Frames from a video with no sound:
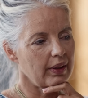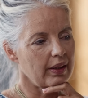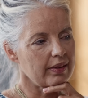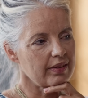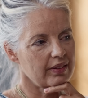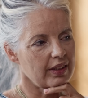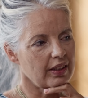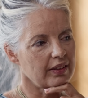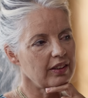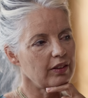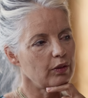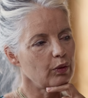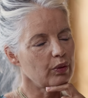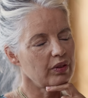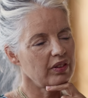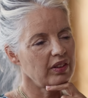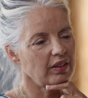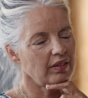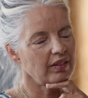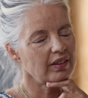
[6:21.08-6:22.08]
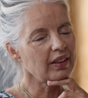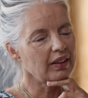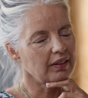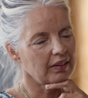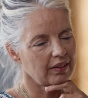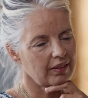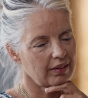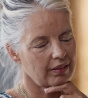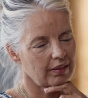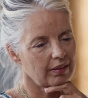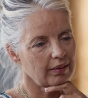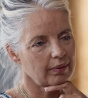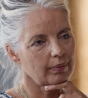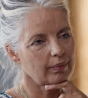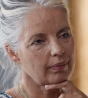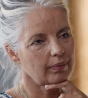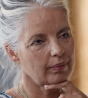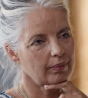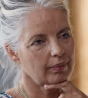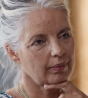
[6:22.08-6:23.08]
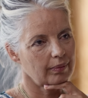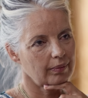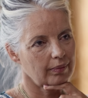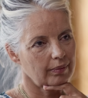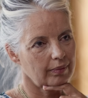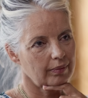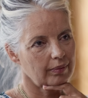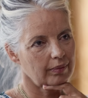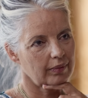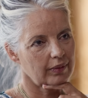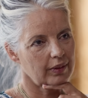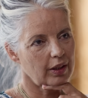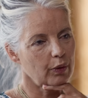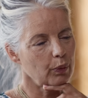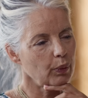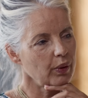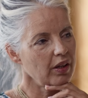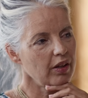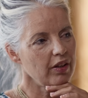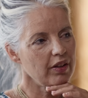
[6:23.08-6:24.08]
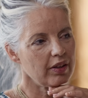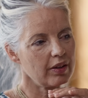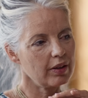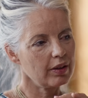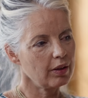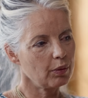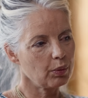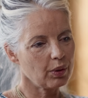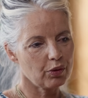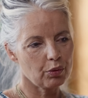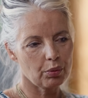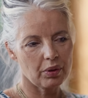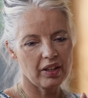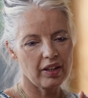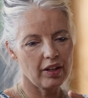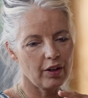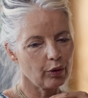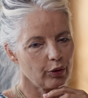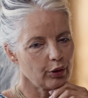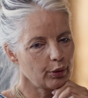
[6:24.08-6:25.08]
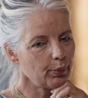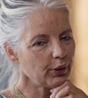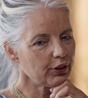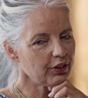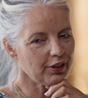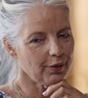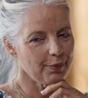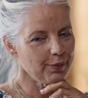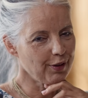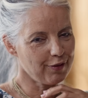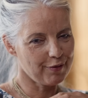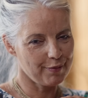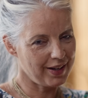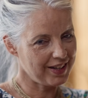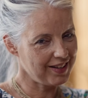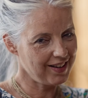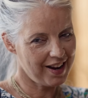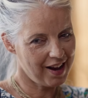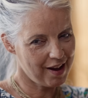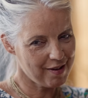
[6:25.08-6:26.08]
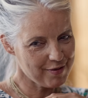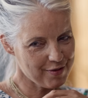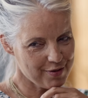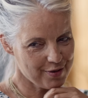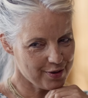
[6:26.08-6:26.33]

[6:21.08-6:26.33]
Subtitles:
I started to see things. I was really on the bottom of my life,